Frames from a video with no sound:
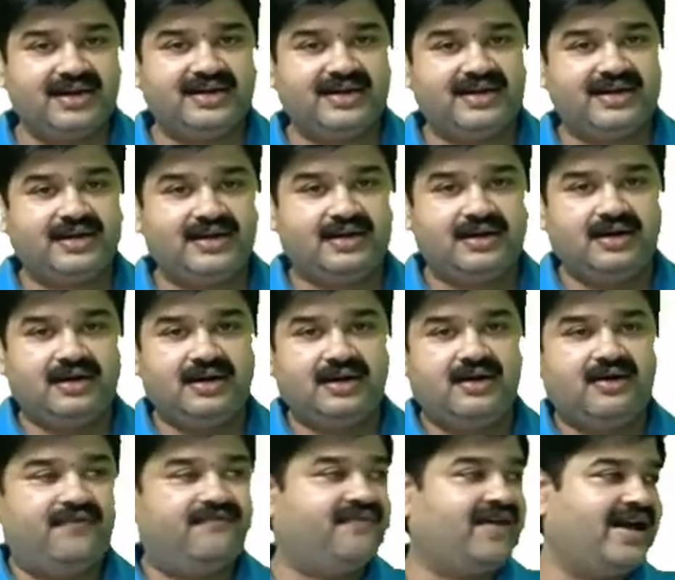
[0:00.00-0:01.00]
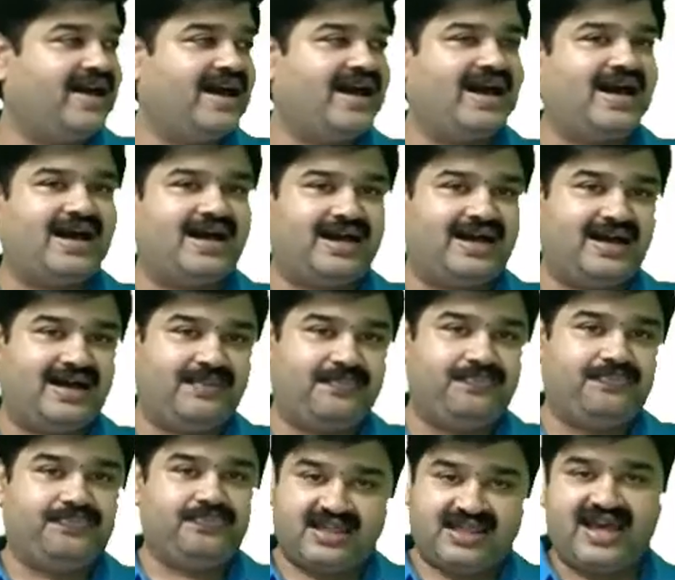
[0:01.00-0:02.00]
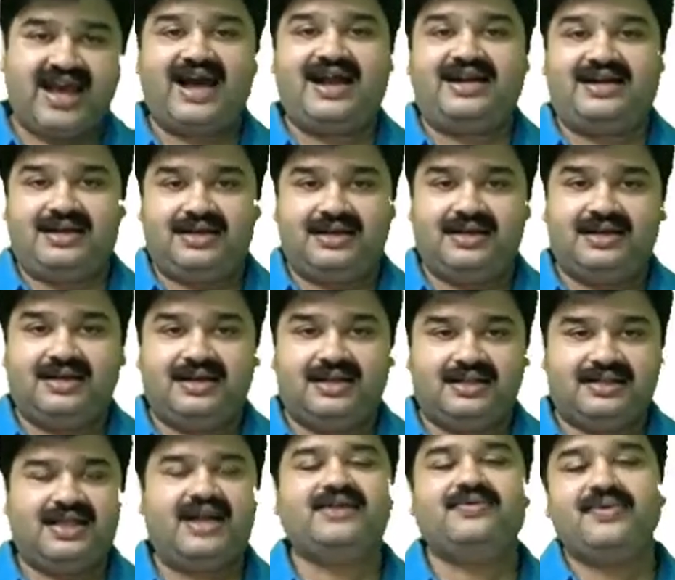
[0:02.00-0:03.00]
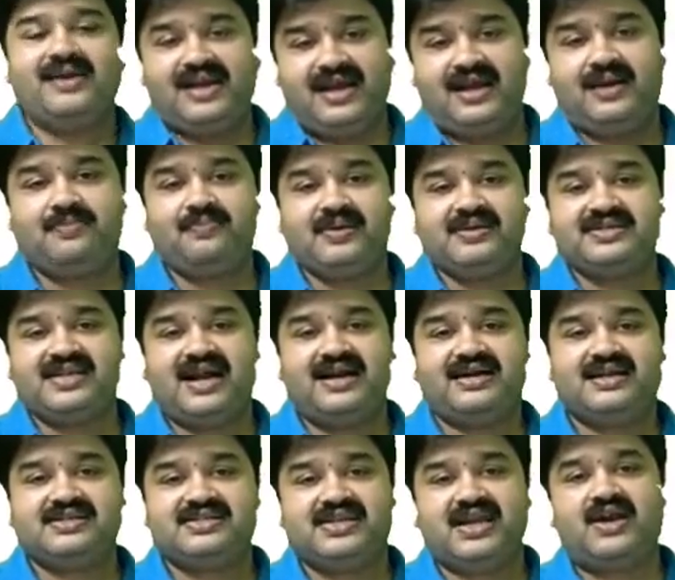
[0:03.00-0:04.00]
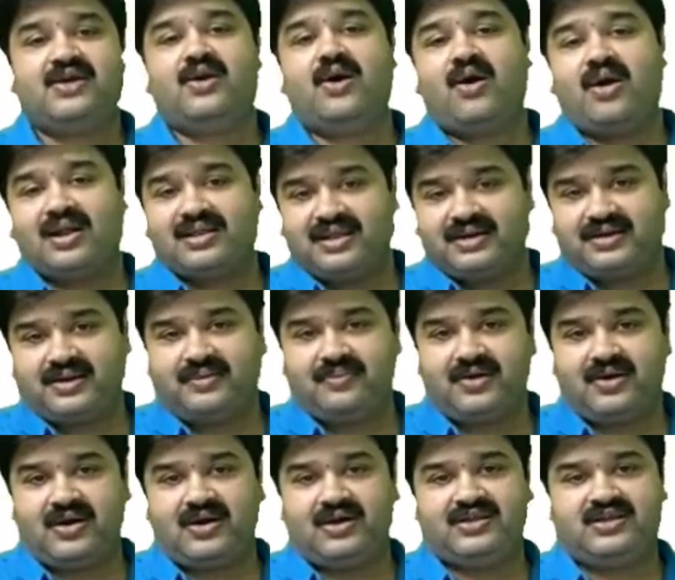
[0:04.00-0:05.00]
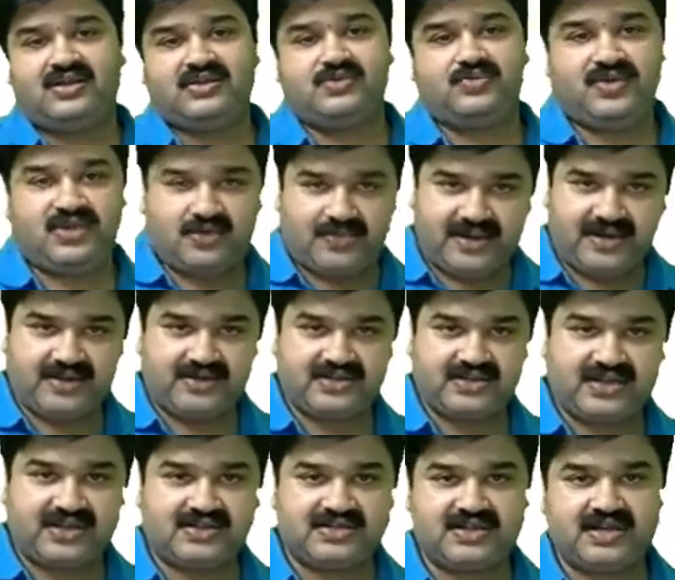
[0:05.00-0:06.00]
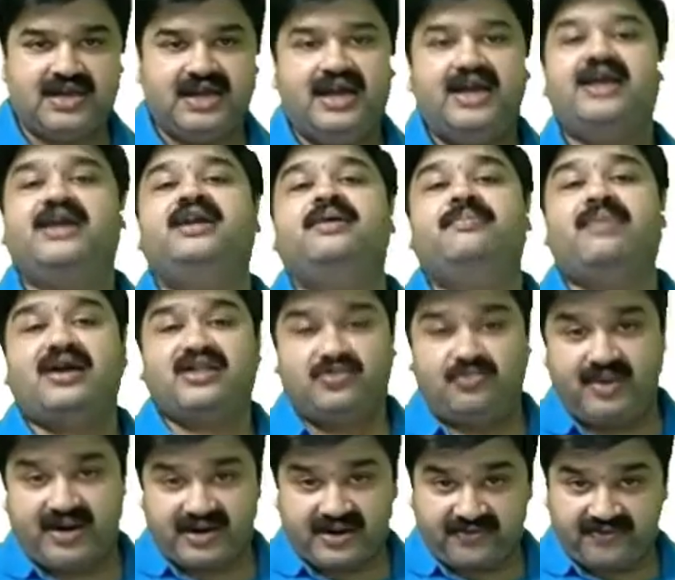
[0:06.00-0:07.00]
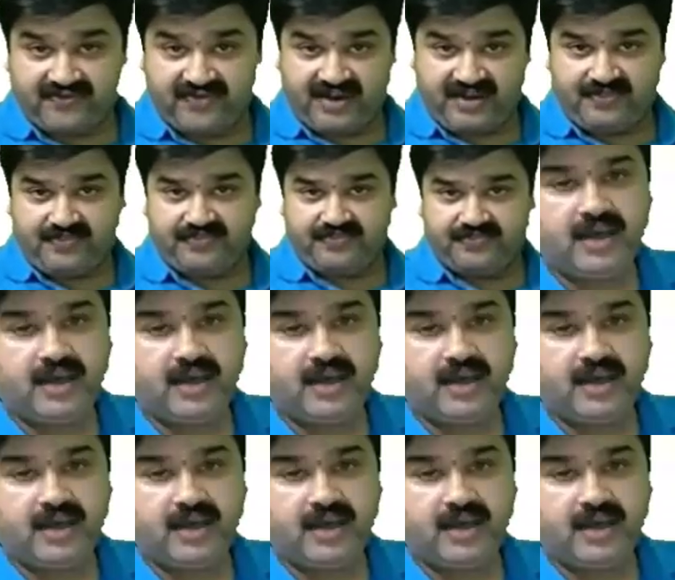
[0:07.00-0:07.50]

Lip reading: at it via a chart. That will help us understand all the terminologies which we discussed in a much better way.